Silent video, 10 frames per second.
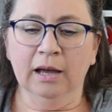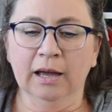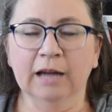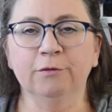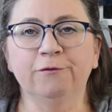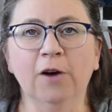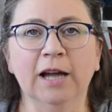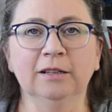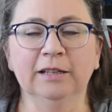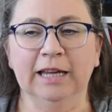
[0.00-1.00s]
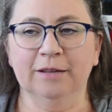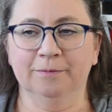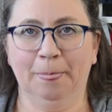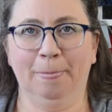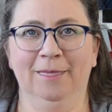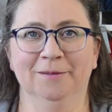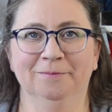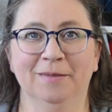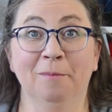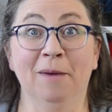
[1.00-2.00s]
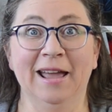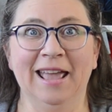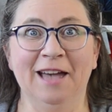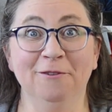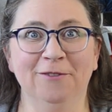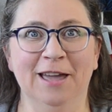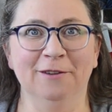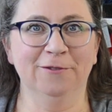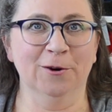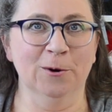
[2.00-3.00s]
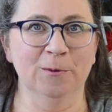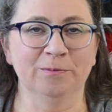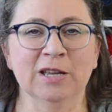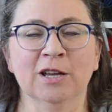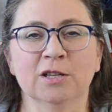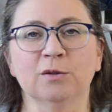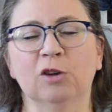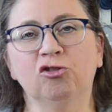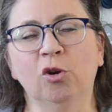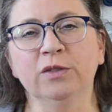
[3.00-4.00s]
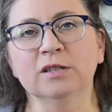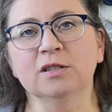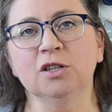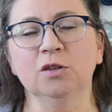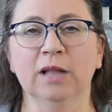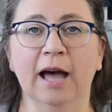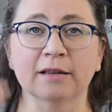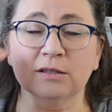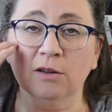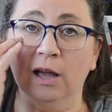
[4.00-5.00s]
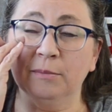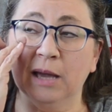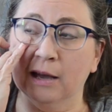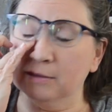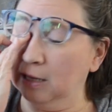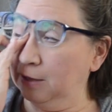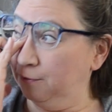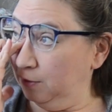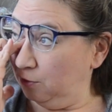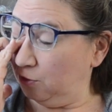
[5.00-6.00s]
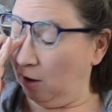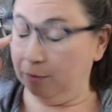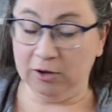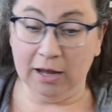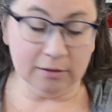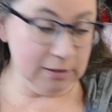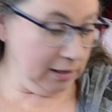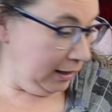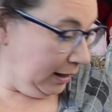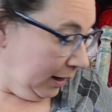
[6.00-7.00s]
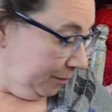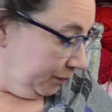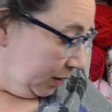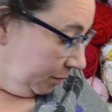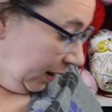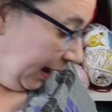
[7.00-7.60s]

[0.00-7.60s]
And finally, my FFO. So I showed this to you last time as a finished object, but I